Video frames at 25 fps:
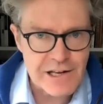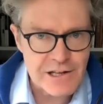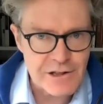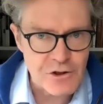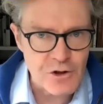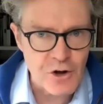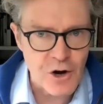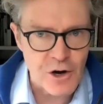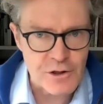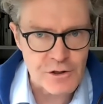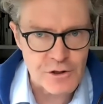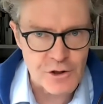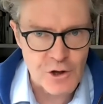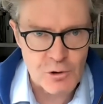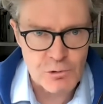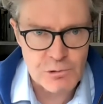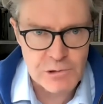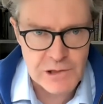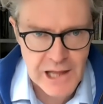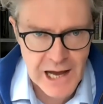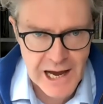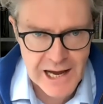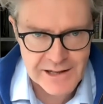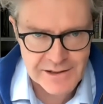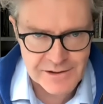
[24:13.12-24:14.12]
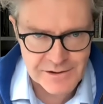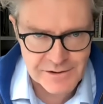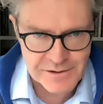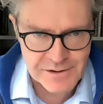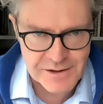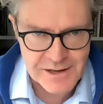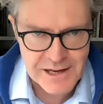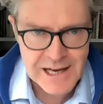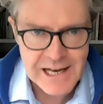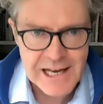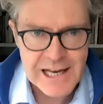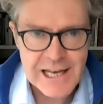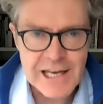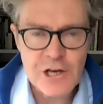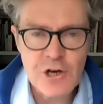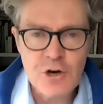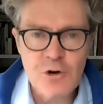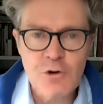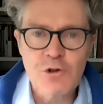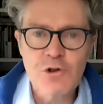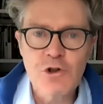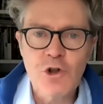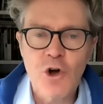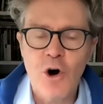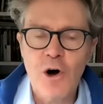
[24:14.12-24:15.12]
not know Latin. He could
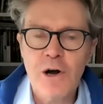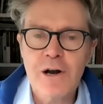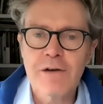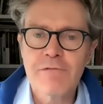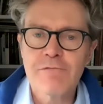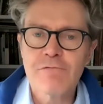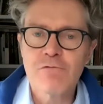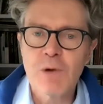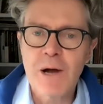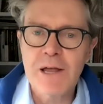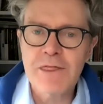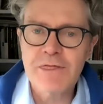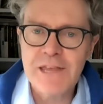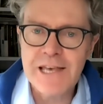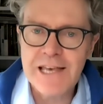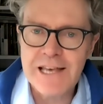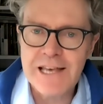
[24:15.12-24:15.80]
not have read the